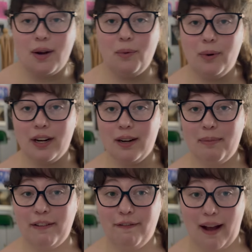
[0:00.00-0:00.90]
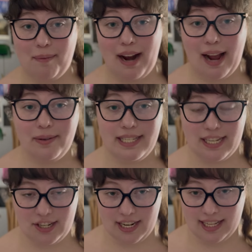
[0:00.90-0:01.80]
were my fiber
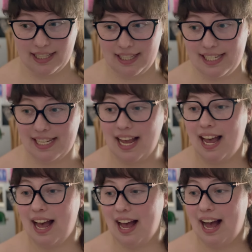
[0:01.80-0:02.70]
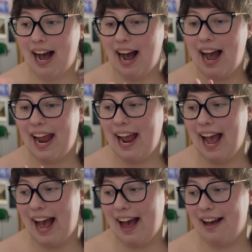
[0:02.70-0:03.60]
acquisitions. I
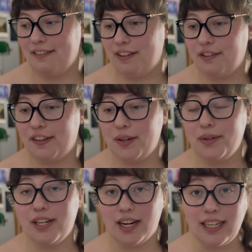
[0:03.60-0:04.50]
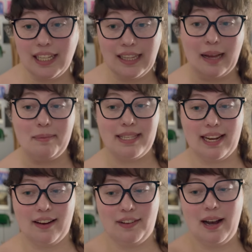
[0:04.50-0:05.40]
have a few yarn clubs that
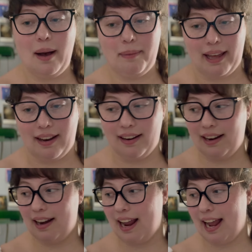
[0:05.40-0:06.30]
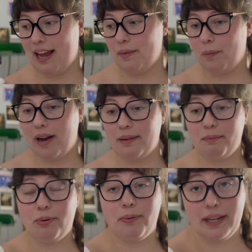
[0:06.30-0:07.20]
have come in and one
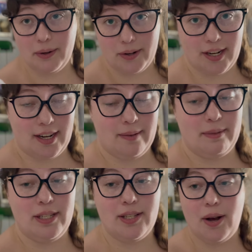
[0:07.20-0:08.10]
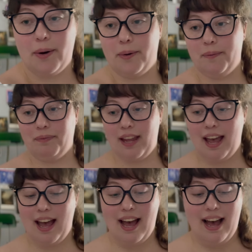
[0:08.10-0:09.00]
pre-order. So
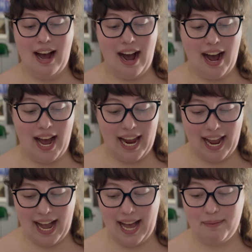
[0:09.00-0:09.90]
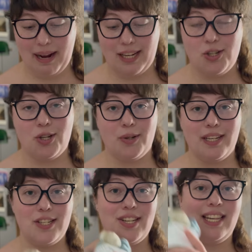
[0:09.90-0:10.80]
I had my June
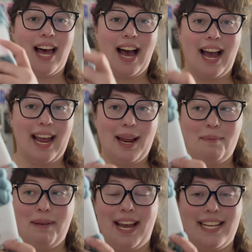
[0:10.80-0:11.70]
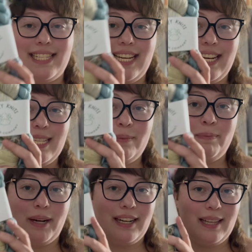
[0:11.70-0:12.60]
and July Pasley Knits
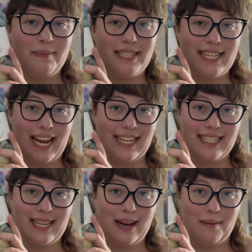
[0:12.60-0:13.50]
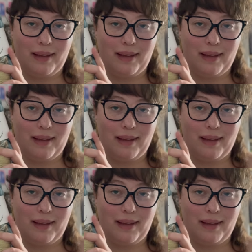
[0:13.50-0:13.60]
book club skeins come